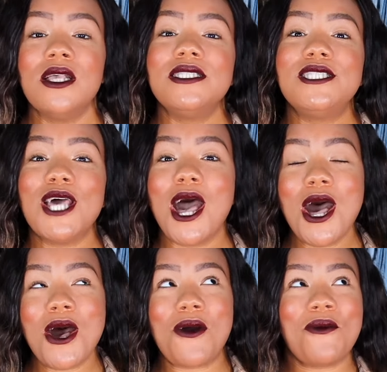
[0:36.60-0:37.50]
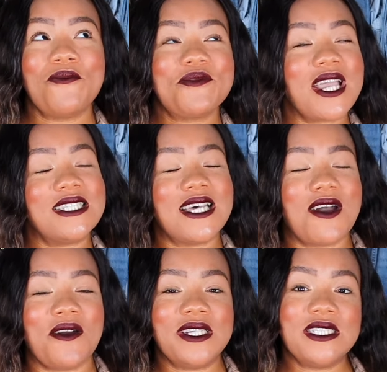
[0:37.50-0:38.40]
So, as I
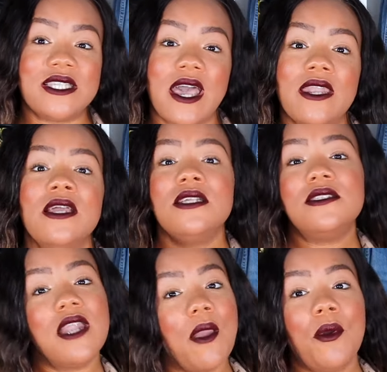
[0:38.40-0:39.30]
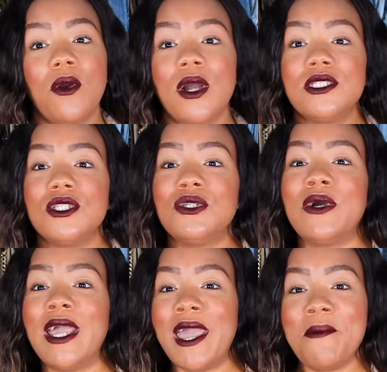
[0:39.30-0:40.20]
already said, today we're going to do
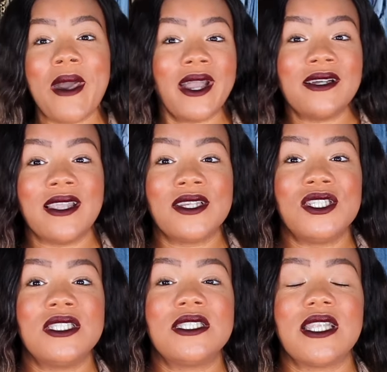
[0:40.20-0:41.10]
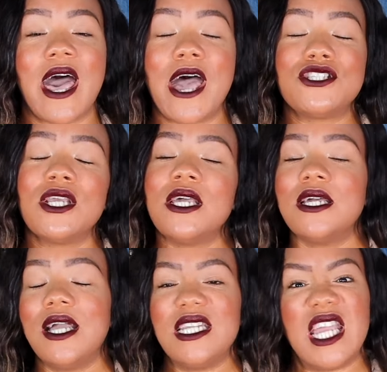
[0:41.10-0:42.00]
a handbag collection slash
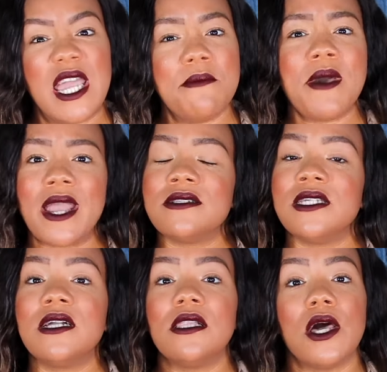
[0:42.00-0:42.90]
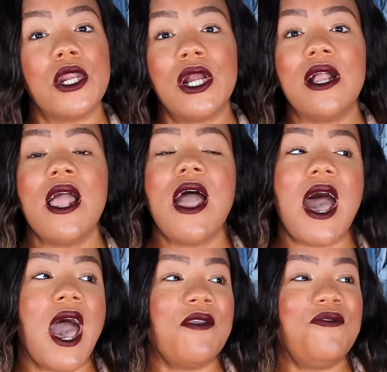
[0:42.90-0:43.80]
kind of handbag declutter.
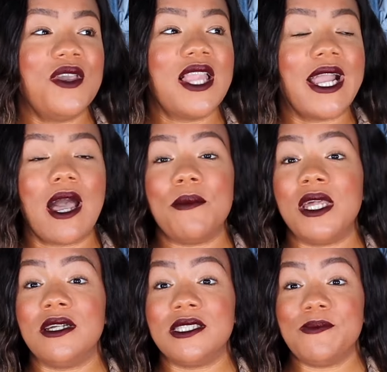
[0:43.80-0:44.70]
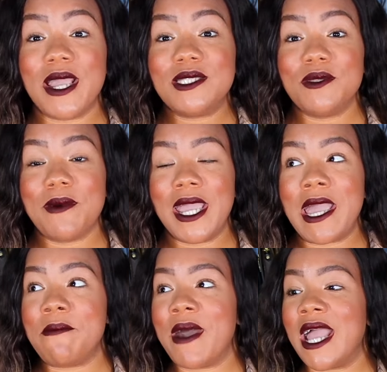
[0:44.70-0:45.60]
I feel like I'm in a good space with my
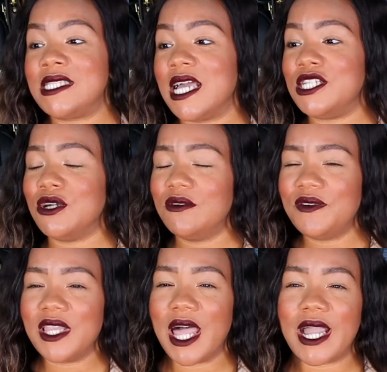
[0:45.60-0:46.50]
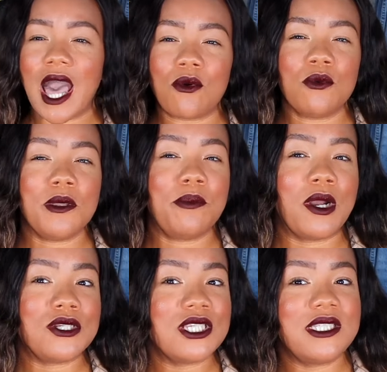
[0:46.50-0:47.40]
handbags. I don't feel like I will be
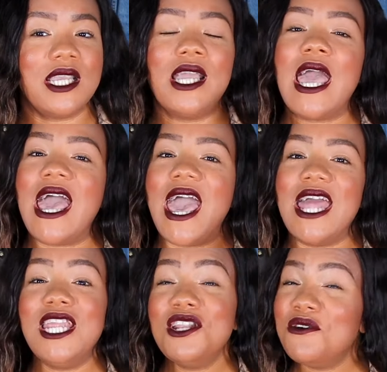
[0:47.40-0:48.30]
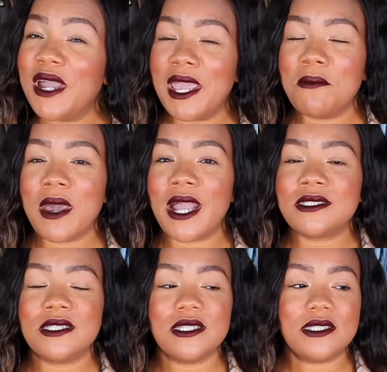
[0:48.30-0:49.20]
purchasing any new handbags
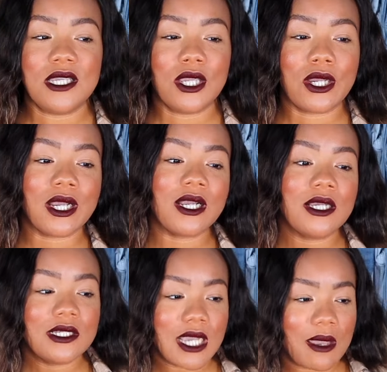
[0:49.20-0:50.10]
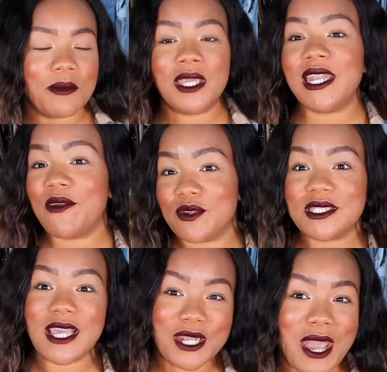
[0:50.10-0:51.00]
this year I mean, never
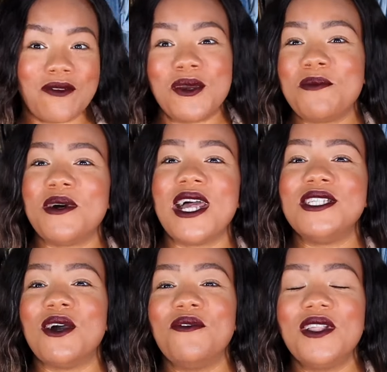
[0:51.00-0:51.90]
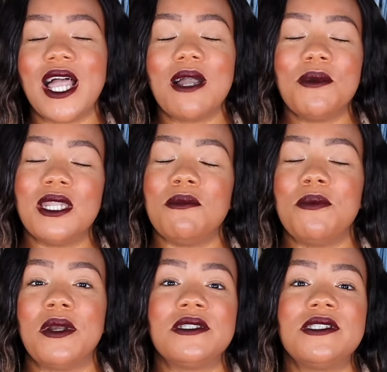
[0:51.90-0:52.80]
say never, but I don't feel like I'm going to be
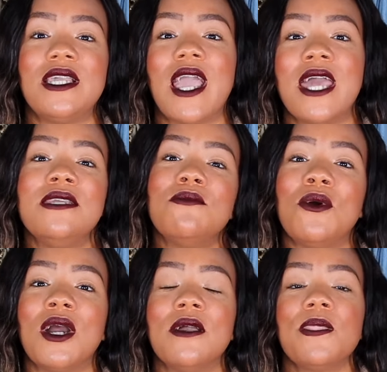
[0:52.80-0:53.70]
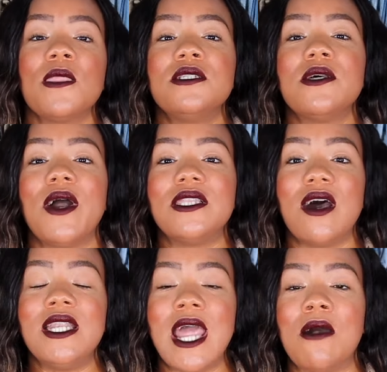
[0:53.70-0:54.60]
purchasing anymore. So I
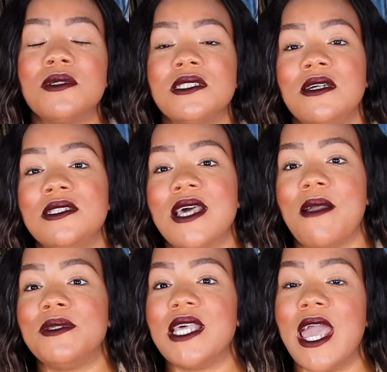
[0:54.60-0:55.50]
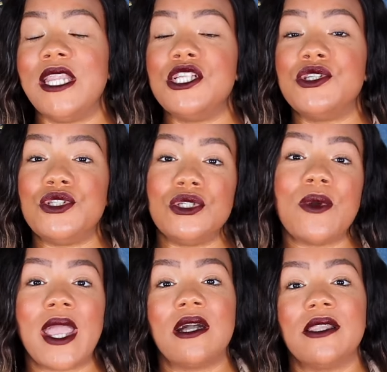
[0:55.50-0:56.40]
thought now was good a time as any to do
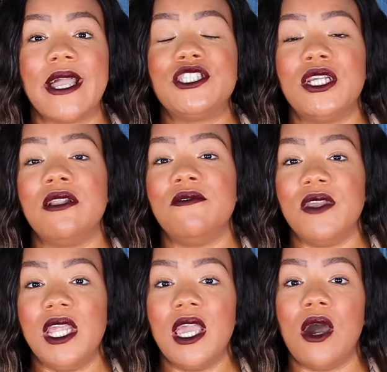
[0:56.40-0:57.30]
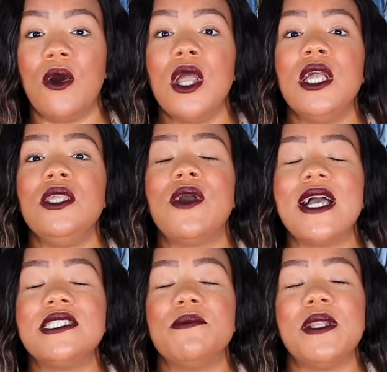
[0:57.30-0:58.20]
a collection video. You
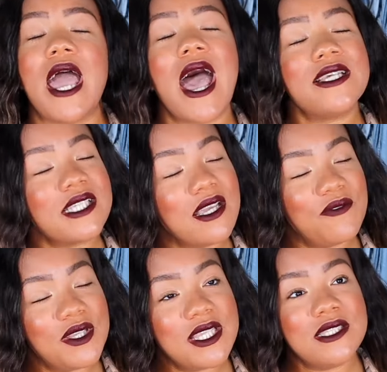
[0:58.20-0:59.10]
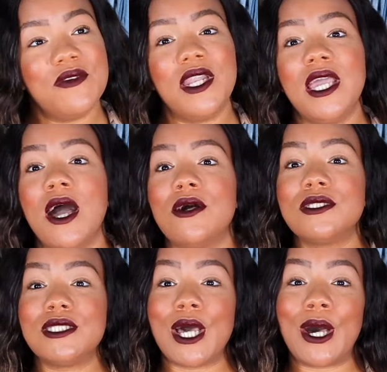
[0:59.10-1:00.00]
guys have been asking for this video,
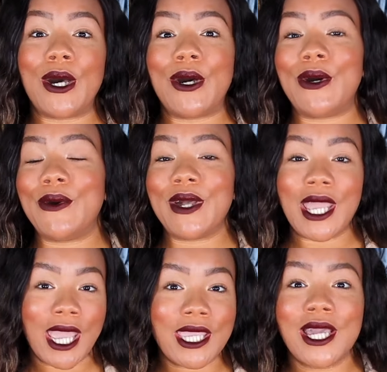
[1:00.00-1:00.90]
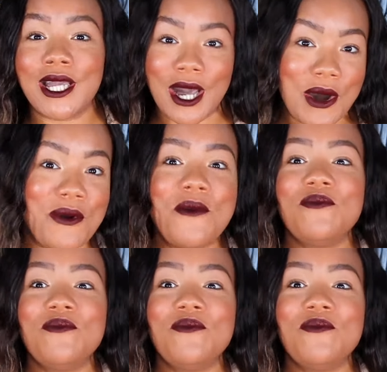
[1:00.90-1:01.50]
so here you go.